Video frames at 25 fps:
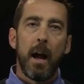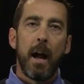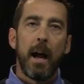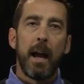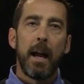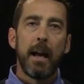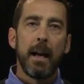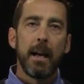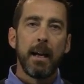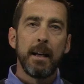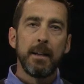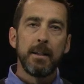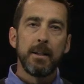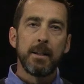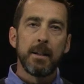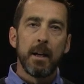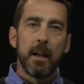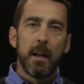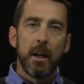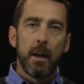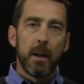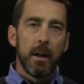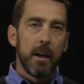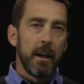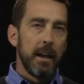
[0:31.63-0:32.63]
and
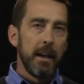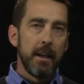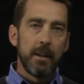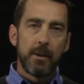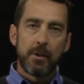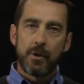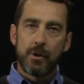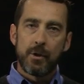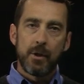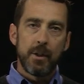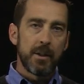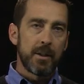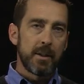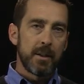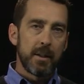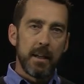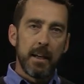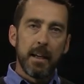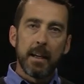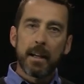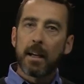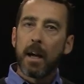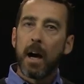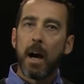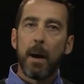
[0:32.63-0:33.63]

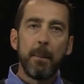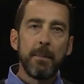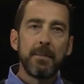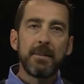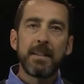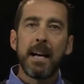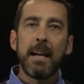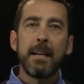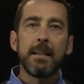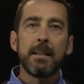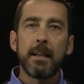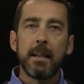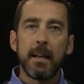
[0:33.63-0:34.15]
it comes as